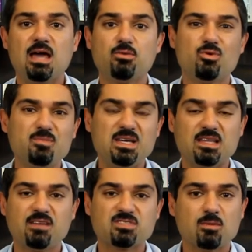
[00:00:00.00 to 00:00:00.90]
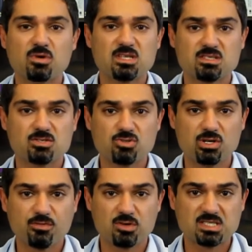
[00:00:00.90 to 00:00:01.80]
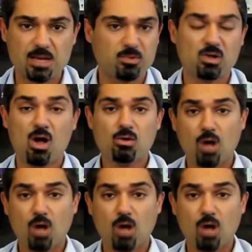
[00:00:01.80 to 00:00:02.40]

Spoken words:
And it will mean that if someone does a search, for example,